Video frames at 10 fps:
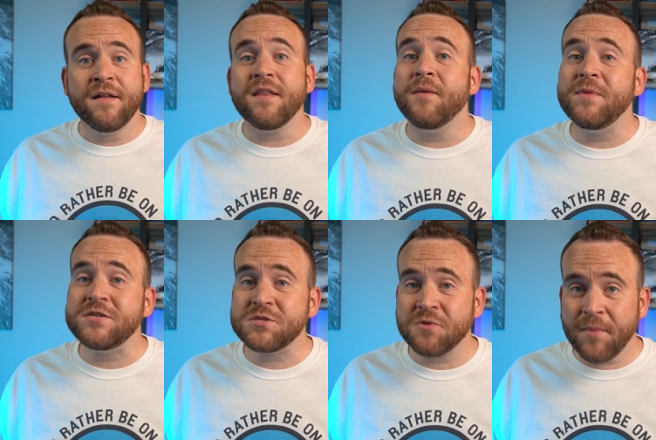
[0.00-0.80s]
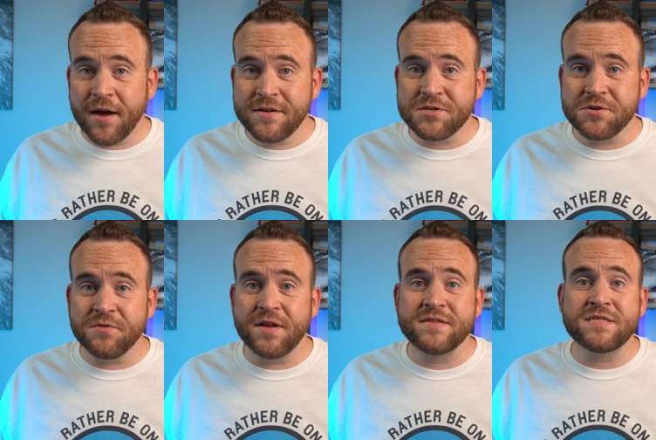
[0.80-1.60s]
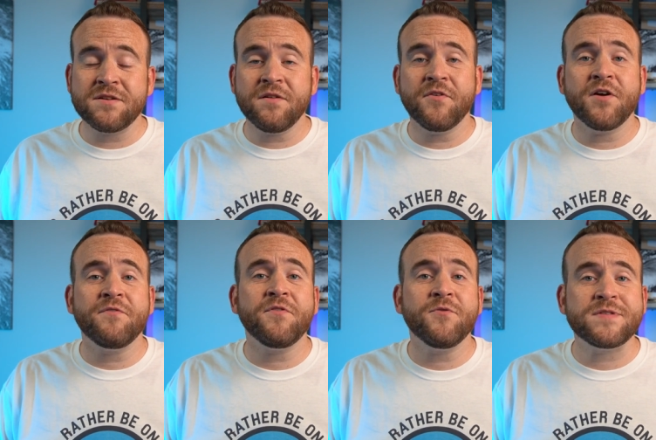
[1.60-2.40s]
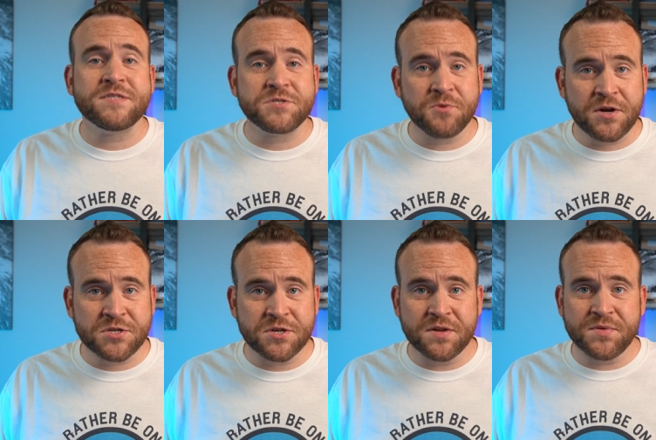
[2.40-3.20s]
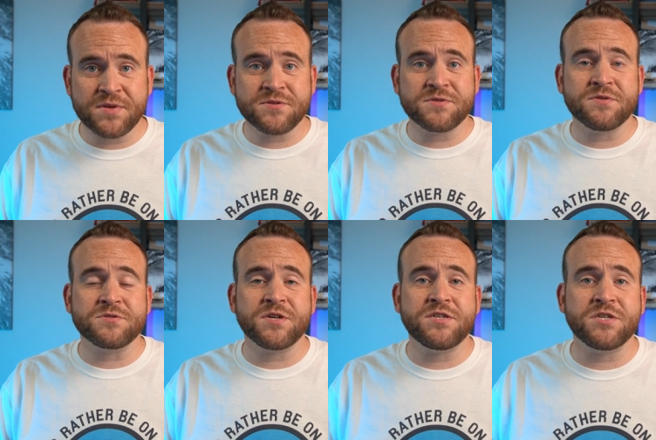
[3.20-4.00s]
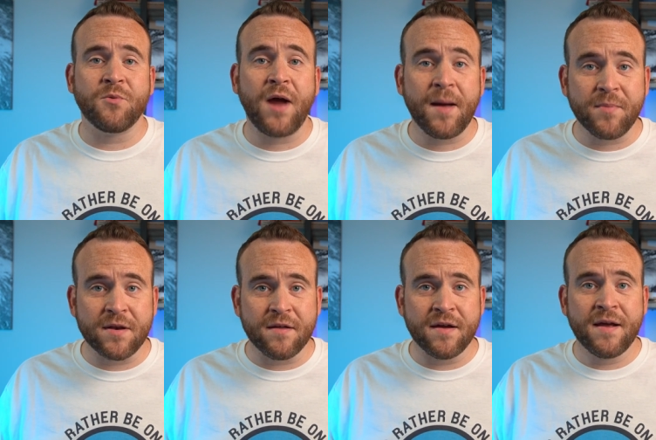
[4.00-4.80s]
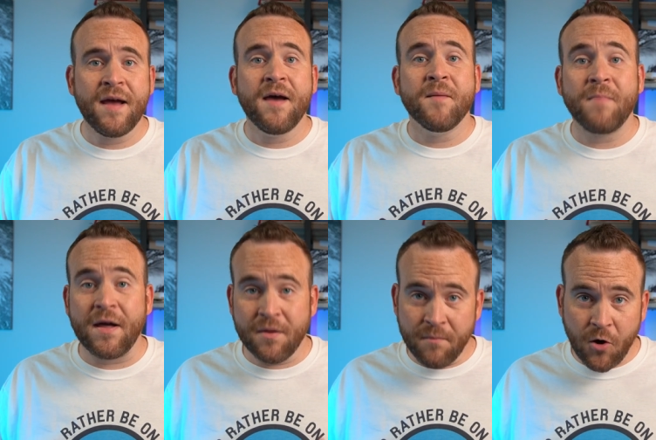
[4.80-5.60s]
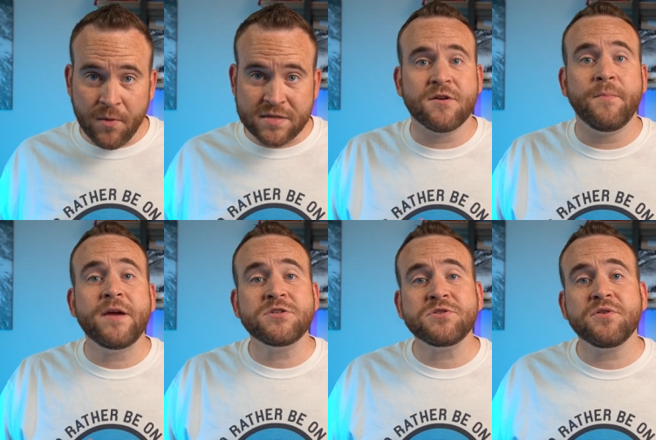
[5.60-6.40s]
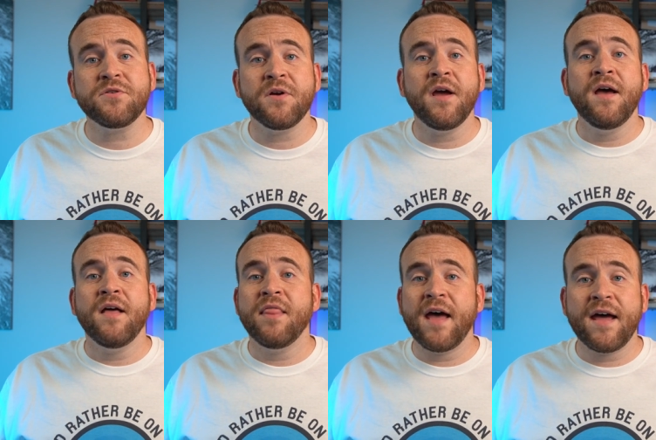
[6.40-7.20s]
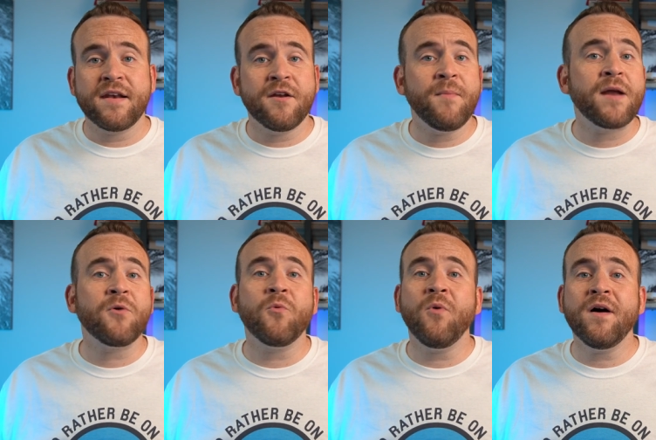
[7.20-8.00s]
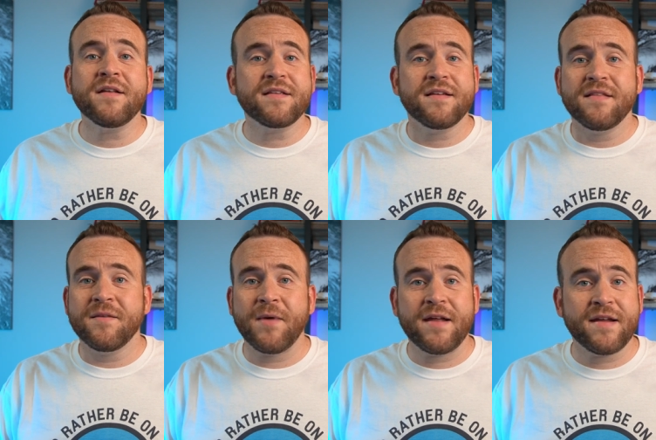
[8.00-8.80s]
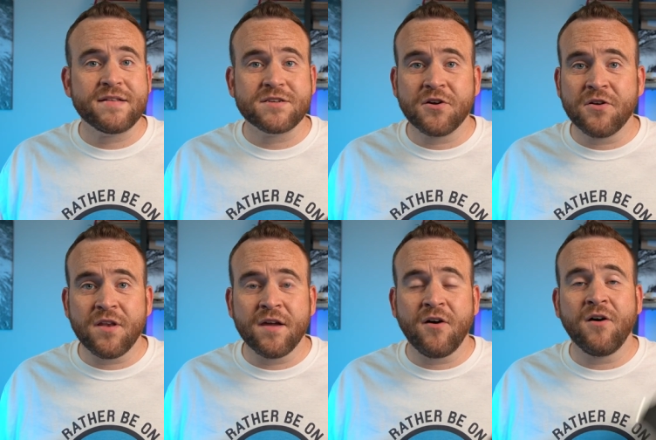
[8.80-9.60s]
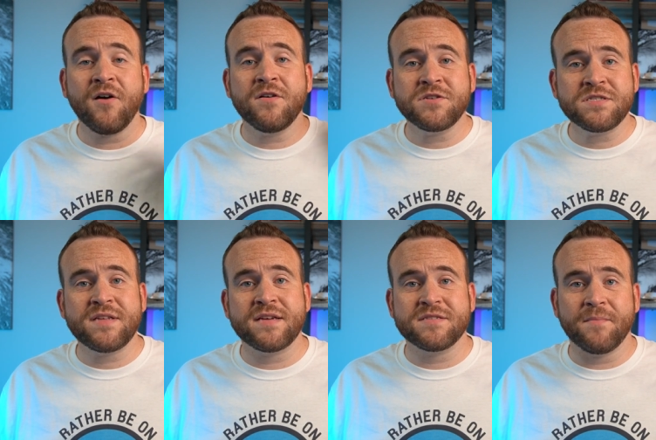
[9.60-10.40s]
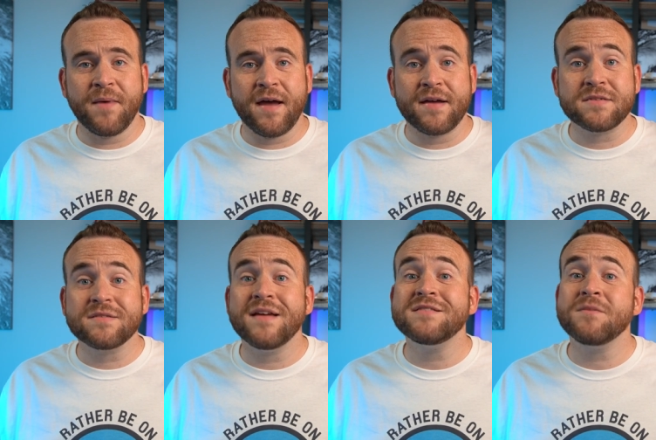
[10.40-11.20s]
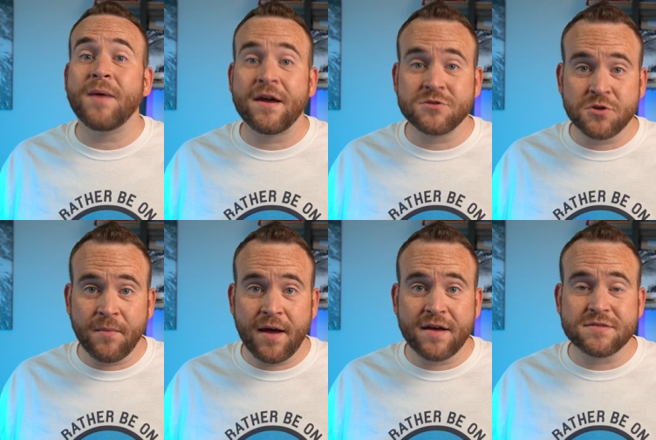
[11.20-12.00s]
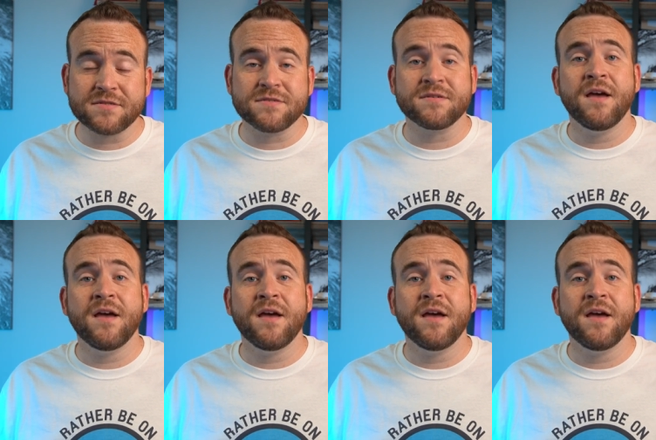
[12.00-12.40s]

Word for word: let me just remind you that it's still a very fluid situation, and things are still changing rapidly by the moment. So make sure that no matter what the mandates currently are, just take some masks, take some extra masks,